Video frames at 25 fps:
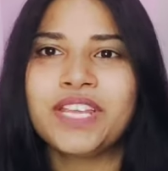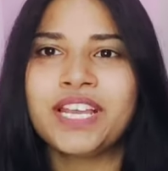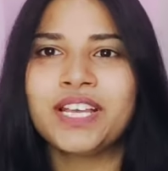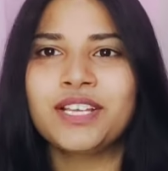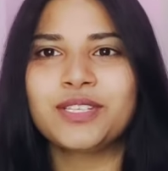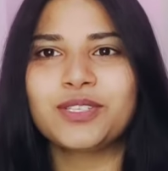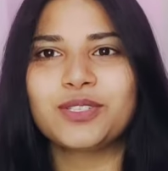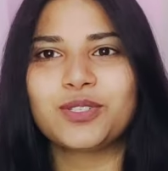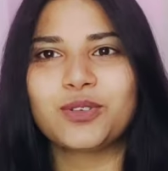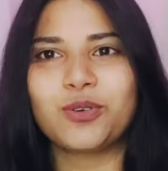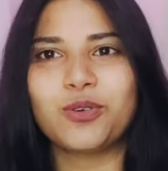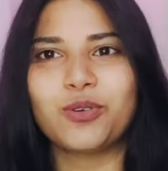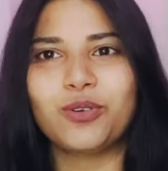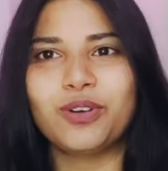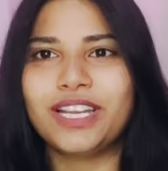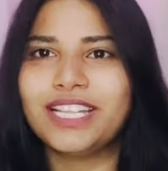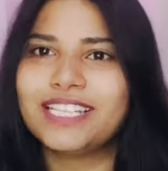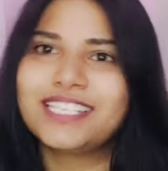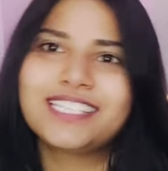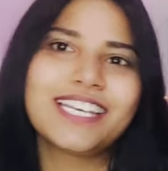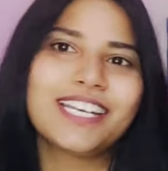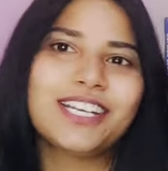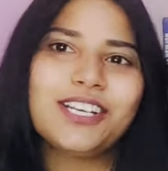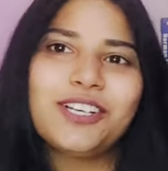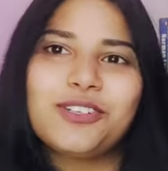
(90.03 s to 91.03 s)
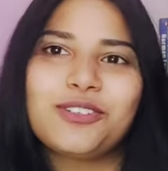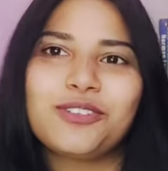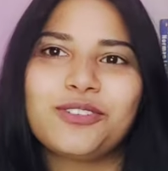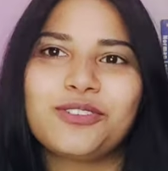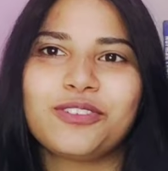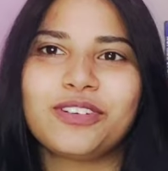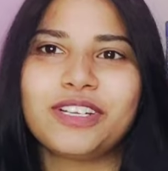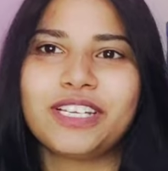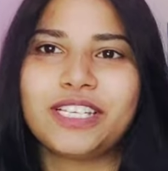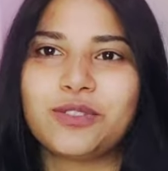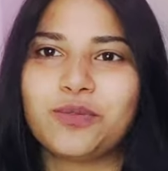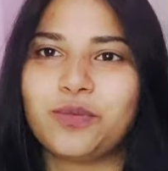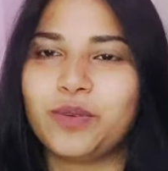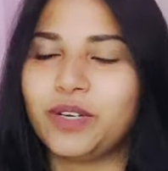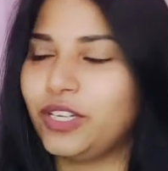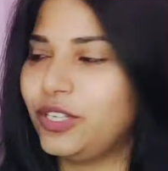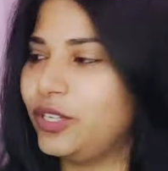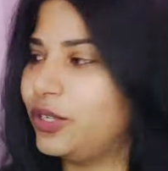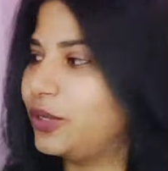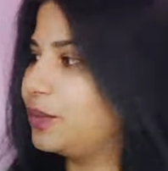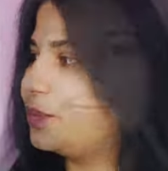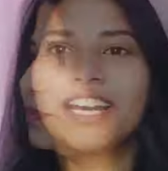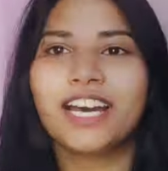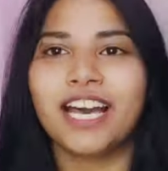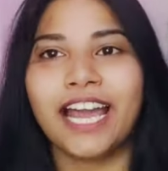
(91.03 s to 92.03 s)
So let's get into today's
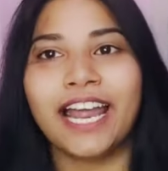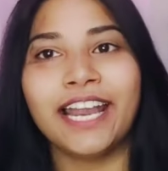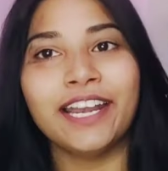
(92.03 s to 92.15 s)
video.